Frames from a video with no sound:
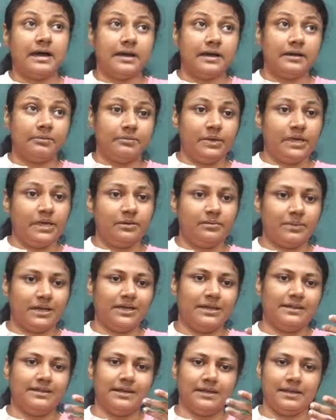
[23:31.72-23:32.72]
Meeru mana
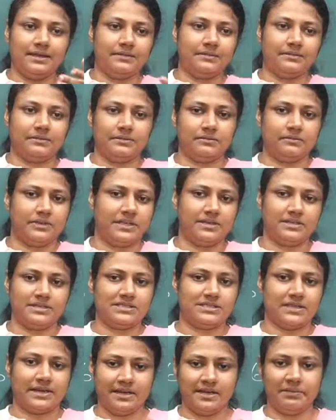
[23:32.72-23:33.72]
endaina we are
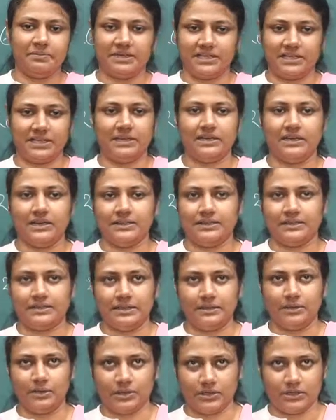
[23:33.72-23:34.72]
studying particularly
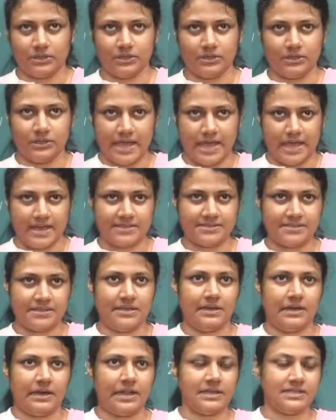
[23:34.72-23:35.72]
oka Acts in a
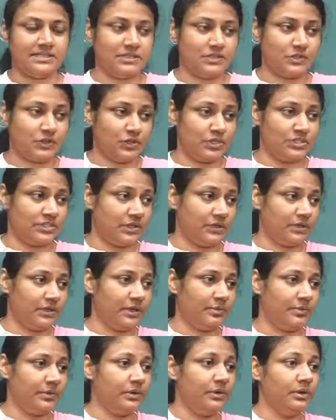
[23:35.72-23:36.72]
class iskune
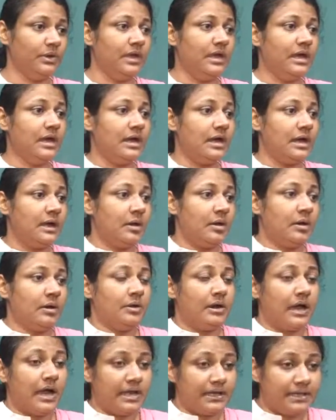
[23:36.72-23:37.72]
chaduvanappudu
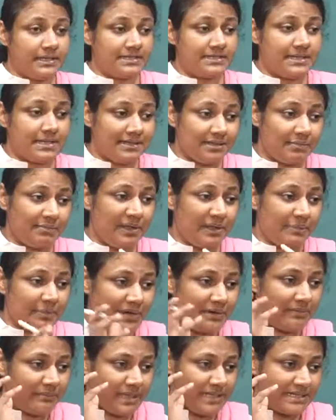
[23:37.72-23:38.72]
understand the
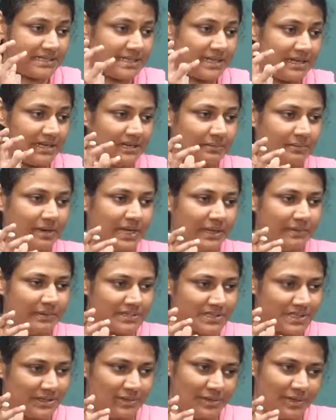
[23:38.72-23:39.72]
people mentality. Bible
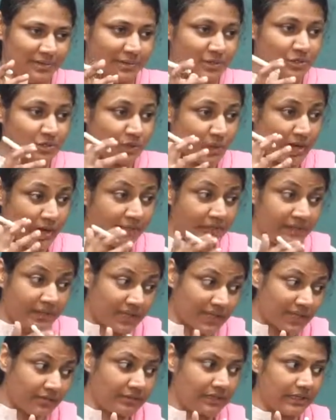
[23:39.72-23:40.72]
chaduvanappudu
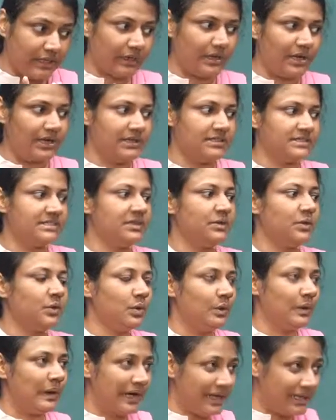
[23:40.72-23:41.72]
andike then you'll understand,
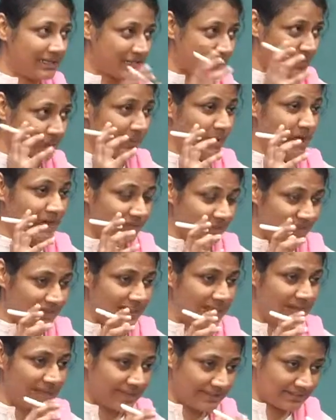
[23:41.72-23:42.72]
oh ayan swabhavam
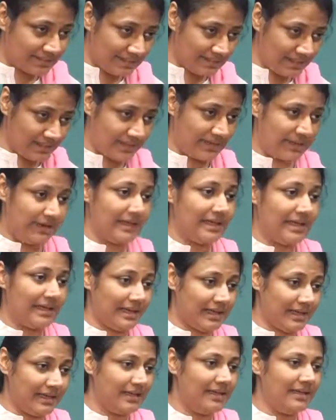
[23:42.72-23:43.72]
ilage andike
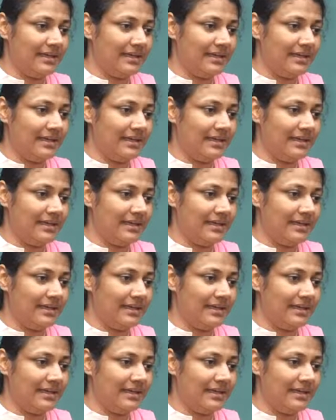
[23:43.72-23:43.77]
nalage